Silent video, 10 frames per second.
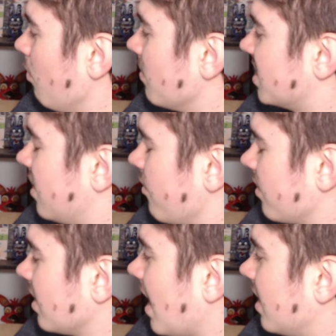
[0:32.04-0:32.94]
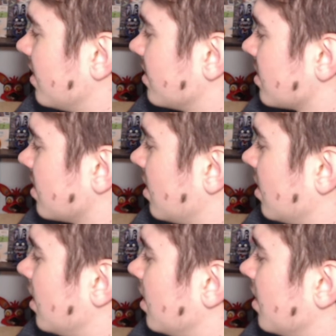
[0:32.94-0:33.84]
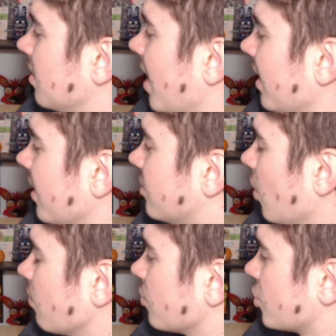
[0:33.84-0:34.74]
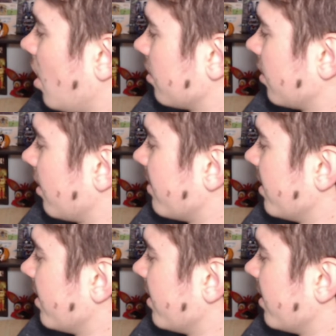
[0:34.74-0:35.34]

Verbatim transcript: materialize, then I don't shock them.